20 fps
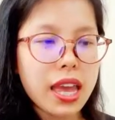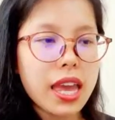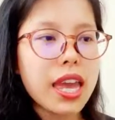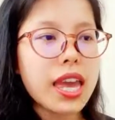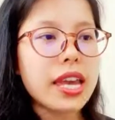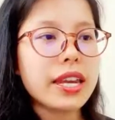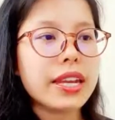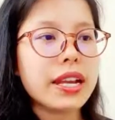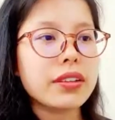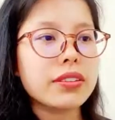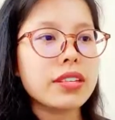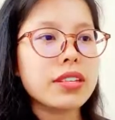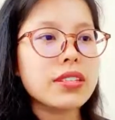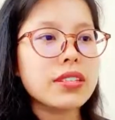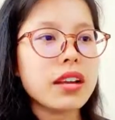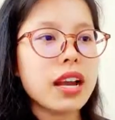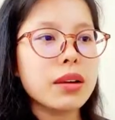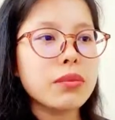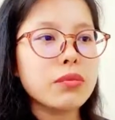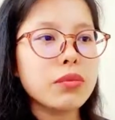And now this
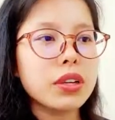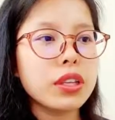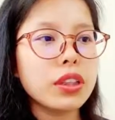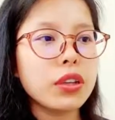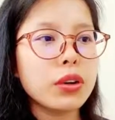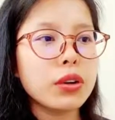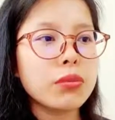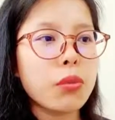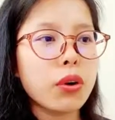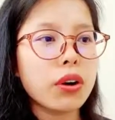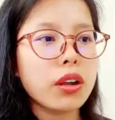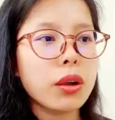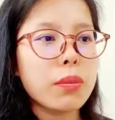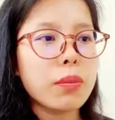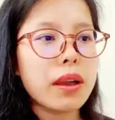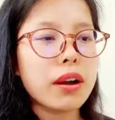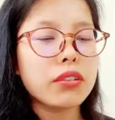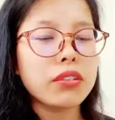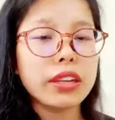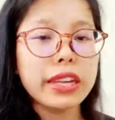time we learn more
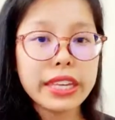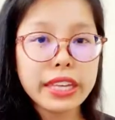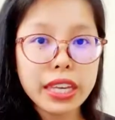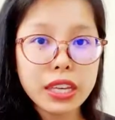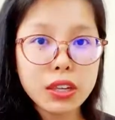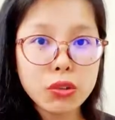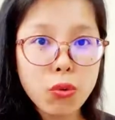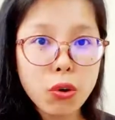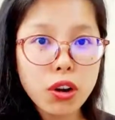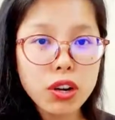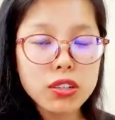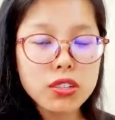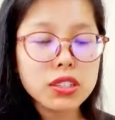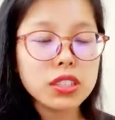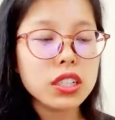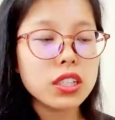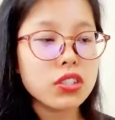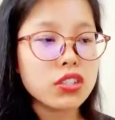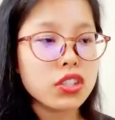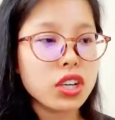about linking words,
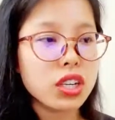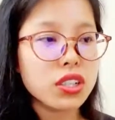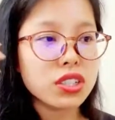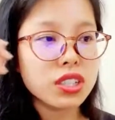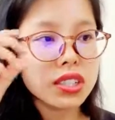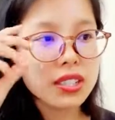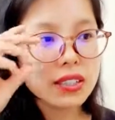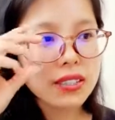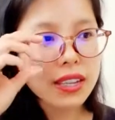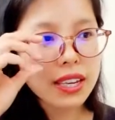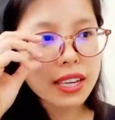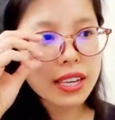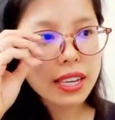conjunctions,